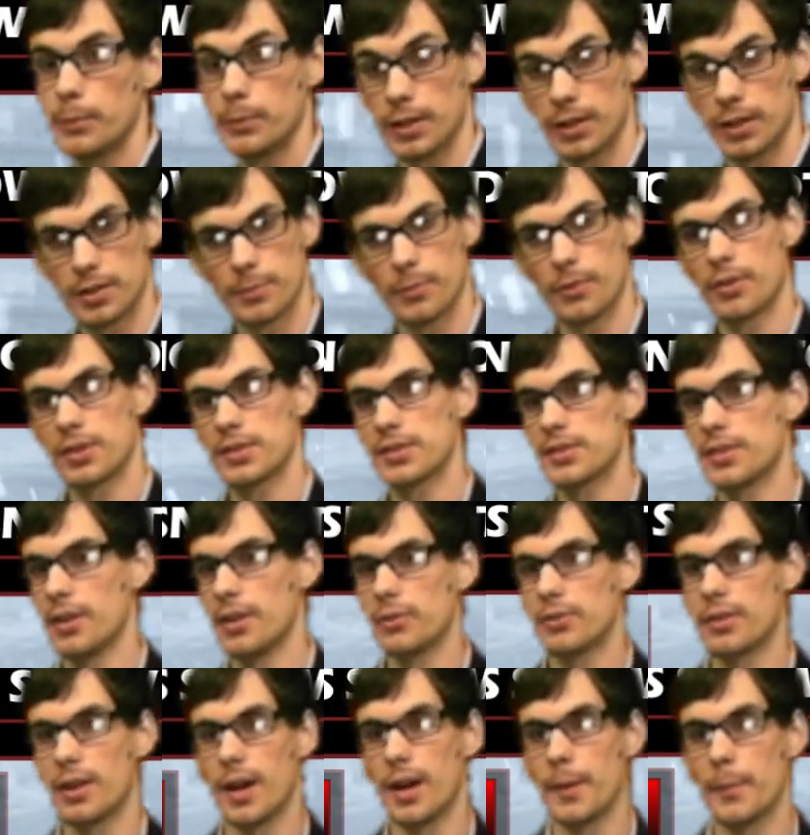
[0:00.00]
There's more
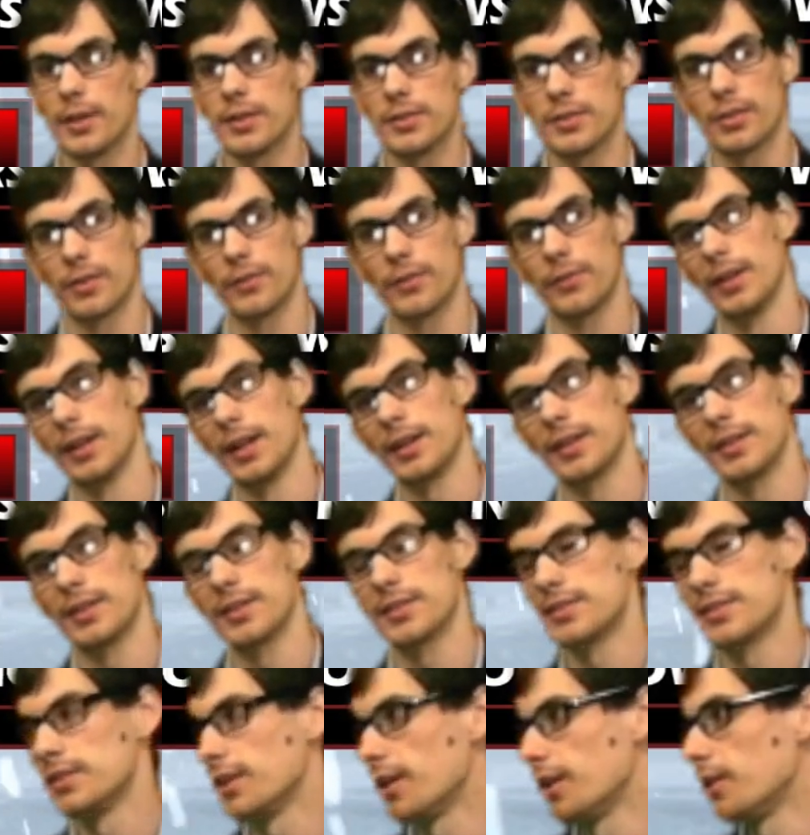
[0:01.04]
snow coming, so if you like the
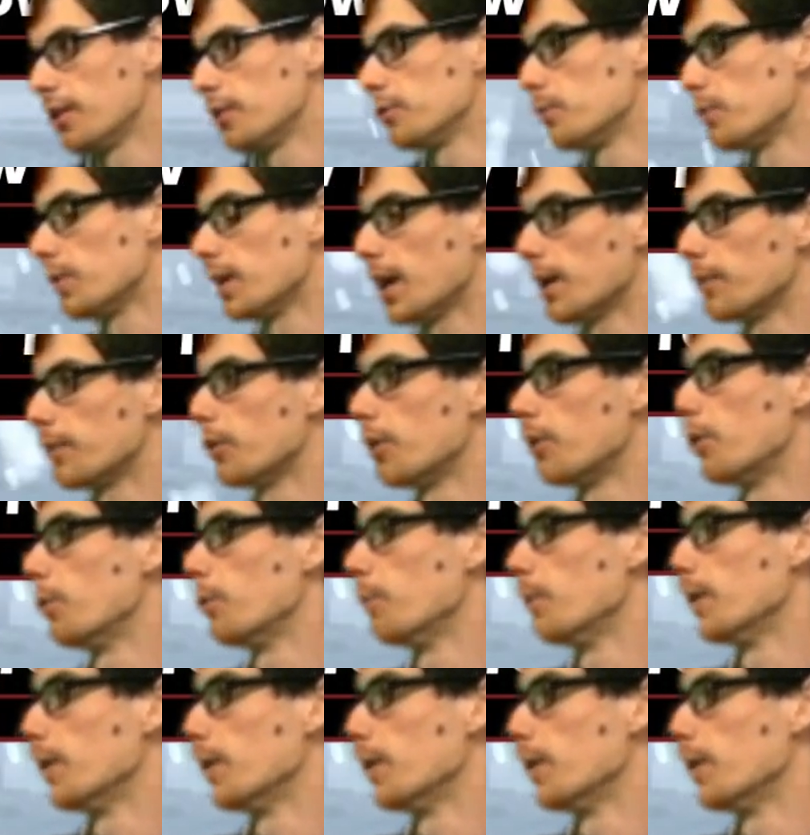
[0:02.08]
snow, we have a whole